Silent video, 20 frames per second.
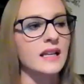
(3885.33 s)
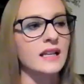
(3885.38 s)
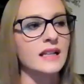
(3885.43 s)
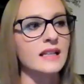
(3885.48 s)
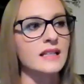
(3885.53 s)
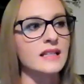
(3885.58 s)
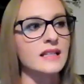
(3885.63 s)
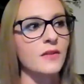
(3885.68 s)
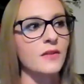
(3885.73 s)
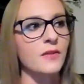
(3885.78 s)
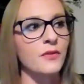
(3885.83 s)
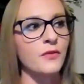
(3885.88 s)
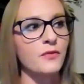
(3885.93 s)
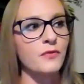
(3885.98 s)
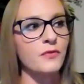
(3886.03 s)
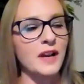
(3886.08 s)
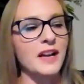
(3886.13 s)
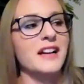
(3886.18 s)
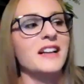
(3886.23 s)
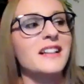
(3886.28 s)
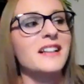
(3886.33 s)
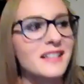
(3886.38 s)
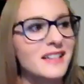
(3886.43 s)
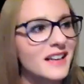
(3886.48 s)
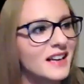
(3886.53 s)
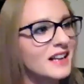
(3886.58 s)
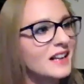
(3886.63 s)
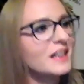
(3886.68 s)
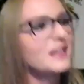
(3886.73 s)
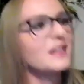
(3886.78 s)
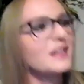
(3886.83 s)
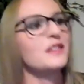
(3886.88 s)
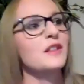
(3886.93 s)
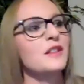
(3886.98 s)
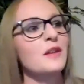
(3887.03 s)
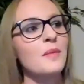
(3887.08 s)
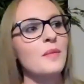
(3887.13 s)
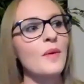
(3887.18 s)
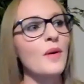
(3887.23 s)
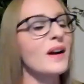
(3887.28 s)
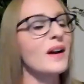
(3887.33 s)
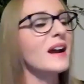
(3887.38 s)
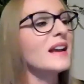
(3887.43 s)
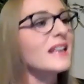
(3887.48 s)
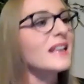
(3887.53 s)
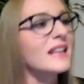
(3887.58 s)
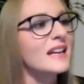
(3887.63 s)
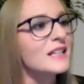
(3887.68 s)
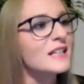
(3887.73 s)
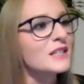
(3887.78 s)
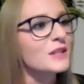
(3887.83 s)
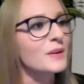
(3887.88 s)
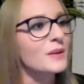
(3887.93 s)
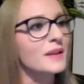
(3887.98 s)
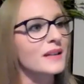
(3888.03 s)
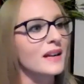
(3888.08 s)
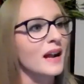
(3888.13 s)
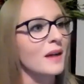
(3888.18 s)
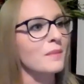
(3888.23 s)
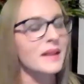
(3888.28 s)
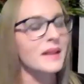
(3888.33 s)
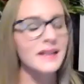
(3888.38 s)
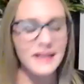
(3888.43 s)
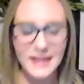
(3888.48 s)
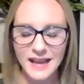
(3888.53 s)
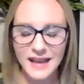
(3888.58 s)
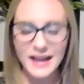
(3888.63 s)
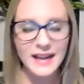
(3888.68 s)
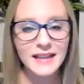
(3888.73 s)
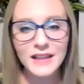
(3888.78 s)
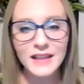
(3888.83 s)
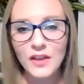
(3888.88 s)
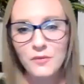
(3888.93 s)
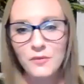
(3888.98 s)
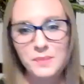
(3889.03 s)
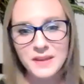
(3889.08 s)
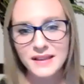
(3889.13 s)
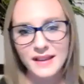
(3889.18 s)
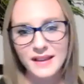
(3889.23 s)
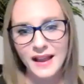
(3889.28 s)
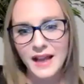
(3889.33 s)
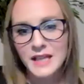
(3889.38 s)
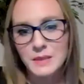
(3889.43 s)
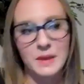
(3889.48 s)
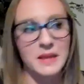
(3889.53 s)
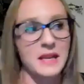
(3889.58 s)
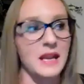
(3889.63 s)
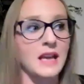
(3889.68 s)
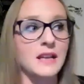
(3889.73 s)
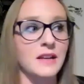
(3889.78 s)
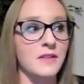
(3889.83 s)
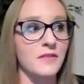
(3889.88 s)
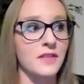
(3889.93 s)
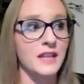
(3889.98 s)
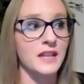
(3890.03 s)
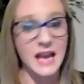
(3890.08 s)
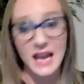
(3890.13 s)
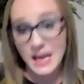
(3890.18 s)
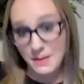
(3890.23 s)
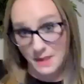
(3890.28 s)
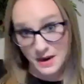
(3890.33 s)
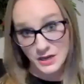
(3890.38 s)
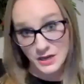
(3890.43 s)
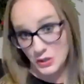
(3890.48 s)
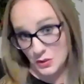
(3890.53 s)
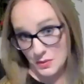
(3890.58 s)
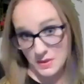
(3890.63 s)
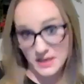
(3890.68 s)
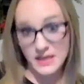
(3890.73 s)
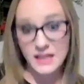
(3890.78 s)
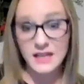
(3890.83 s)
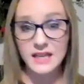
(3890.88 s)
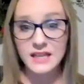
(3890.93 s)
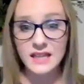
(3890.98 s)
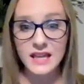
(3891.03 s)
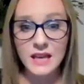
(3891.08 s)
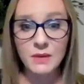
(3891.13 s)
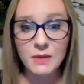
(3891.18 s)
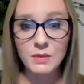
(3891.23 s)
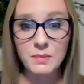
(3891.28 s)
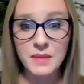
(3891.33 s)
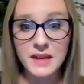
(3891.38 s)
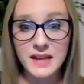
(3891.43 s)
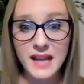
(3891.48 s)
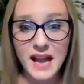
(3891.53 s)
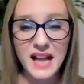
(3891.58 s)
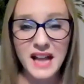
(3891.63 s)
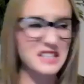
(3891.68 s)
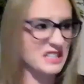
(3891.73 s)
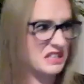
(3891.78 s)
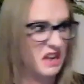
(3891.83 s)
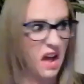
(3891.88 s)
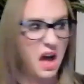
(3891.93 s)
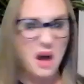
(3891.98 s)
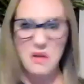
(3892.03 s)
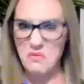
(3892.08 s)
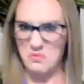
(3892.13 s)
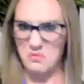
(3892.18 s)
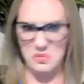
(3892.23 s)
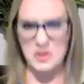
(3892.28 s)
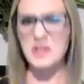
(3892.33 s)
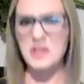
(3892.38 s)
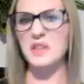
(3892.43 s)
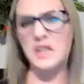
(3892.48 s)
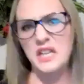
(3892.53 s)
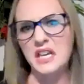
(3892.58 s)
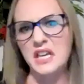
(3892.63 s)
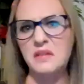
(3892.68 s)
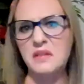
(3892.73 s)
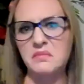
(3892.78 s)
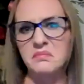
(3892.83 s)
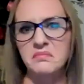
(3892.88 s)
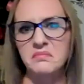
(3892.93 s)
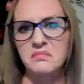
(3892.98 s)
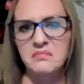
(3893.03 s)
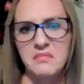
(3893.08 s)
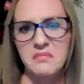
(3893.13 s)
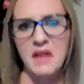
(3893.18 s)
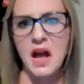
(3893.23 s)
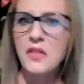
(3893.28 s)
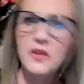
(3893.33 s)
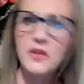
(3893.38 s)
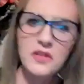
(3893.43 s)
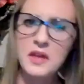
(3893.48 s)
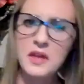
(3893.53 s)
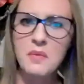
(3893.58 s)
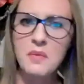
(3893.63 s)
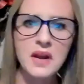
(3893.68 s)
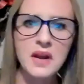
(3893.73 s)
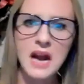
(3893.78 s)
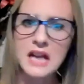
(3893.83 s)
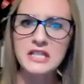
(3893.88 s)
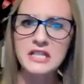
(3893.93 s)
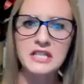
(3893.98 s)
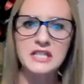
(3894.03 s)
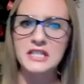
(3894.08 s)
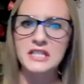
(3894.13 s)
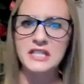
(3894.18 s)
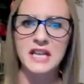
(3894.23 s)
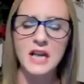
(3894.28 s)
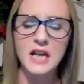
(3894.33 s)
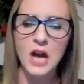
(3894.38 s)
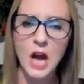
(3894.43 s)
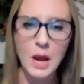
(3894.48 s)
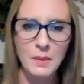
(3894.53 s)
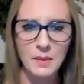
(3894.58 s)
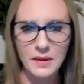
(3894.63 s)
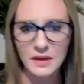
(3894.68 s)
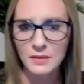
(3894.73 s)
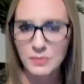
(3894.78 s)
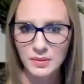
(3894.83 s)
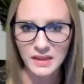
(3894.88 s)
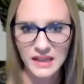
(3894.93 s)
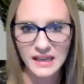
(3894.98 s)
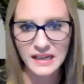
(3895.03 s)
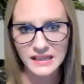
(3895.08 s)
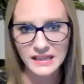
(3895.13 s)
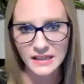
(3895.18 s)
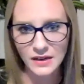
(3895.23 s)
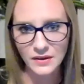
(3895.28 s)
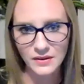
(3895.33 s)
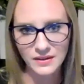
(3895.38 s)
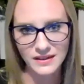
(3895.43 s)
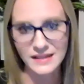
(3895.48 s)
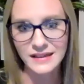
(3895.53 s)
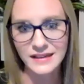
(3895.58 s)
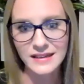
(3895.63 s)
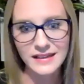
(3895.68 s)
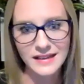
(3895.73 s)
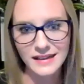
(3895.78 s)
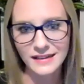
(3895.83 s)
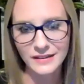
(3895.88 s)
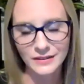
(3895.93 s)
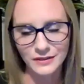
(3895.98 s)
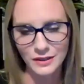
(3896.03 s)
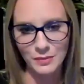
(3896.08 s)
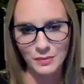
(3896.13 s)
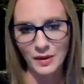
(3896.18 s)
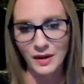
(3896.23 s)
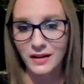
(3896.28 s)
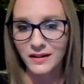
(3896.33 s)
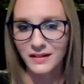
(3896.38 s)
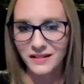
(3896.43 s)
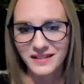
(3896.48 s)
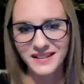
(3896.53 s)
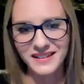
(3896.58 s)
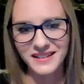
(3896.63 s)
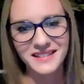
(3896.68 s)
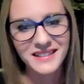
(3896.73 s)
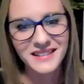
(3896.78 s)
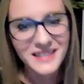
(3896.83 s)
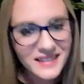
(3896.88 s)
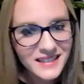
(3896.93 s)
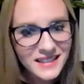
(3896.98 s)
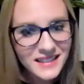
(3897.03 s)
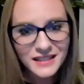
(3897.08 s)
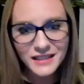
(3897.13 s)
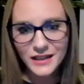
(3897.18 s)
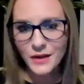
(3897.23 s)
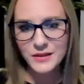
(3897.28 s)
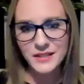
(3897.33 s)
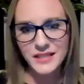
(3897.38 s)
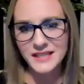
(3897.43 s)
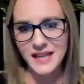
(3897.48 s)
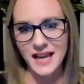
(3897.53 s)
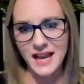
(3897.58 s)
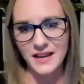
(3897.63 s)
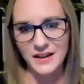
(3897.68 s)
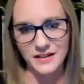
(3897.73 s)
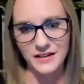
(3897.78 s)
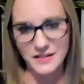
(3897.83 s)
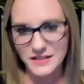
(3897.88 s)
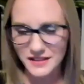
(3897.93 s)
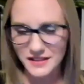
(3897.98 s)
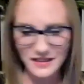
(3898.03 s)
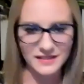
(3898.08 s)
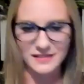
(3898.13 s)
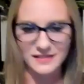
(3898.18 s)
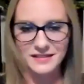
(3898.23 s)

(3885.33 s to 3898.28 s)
it is, the more I get into it, I'm like, yeah, I love big cats, but at the end of the day, am I doing anything with big cats? Not really. Other than when I just decide to hop on a plane and go to India or Nepal to go see tigers,